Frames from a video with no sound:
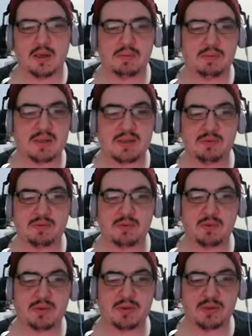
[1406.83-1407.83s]
Because if we
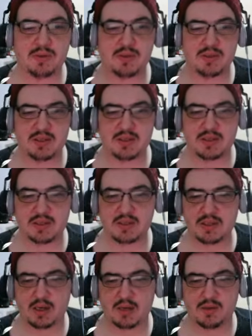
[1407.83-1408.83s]
were to do this
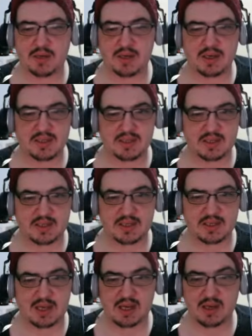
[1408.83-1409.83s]
on the next
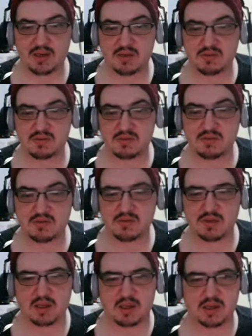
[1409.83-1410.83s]
day,
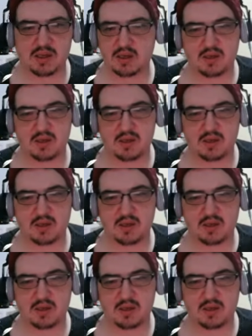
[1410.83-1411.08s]
like,